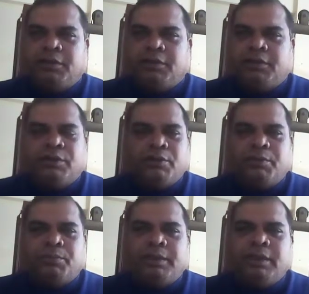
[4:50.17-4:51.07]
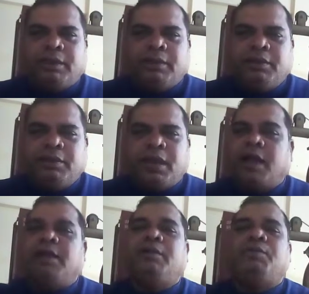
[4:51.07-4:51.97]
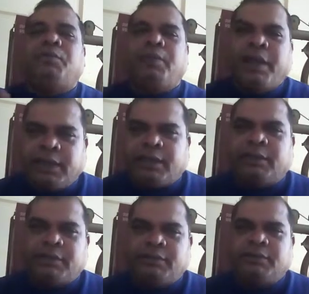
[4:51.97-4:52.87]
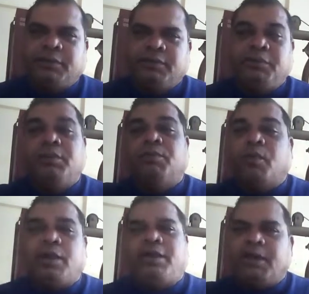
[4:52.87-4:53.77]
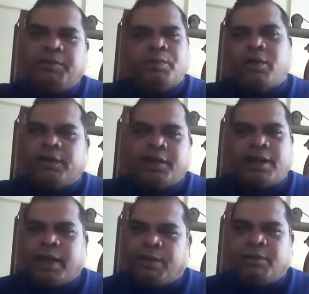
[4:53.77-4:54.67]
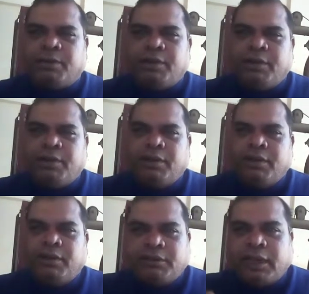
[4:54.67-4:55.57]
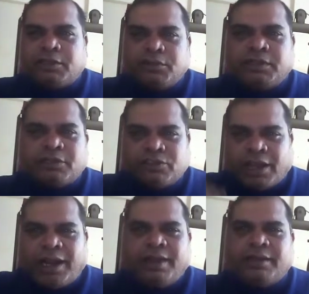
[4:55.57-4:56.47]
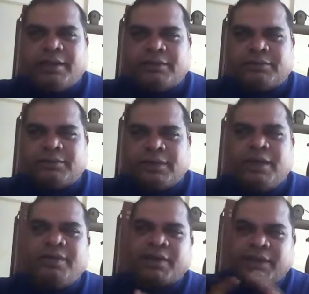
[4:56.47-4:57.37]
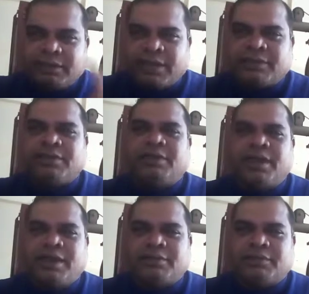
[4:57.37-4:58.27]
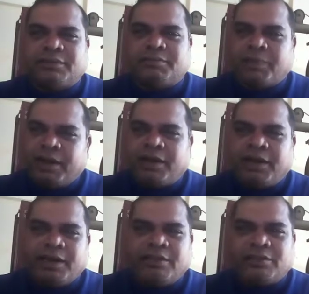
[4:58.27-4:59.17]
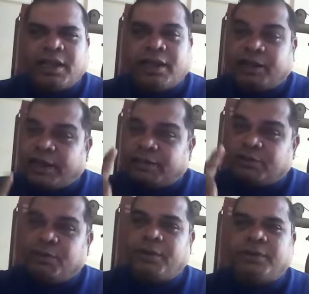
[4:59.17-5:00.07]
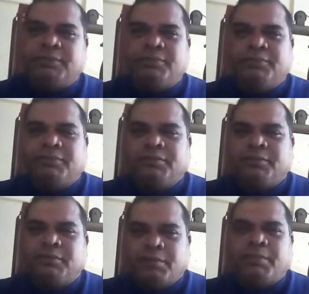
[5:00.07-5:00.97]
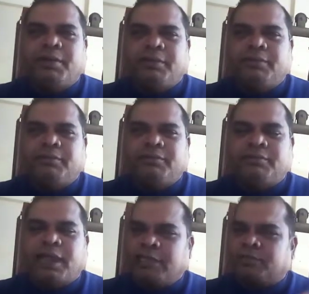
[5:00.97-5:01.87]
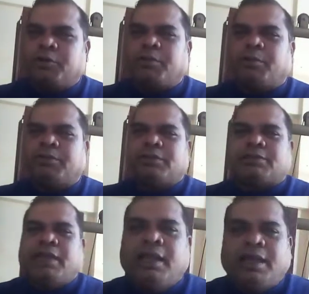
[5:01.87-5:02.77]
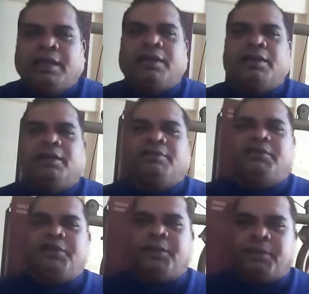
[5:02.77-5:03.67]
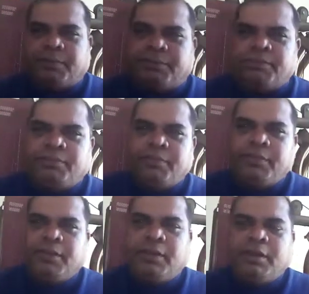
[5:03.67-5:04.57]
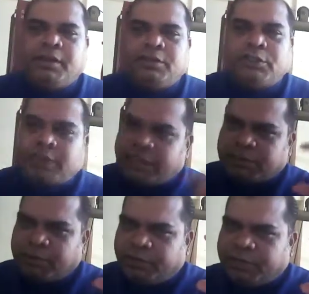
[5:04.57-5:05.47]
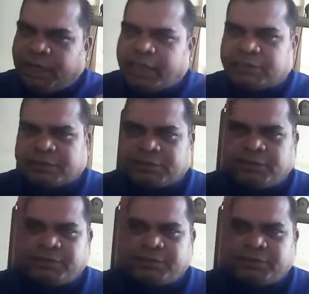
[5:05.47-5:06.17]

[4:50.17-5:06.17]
We can't wait. We want it and we want it now. That is where the child in us, in transaction analysis, parent, adult, child, takes over. Remember? I spoke about this in an earlier video. So that's about the ask.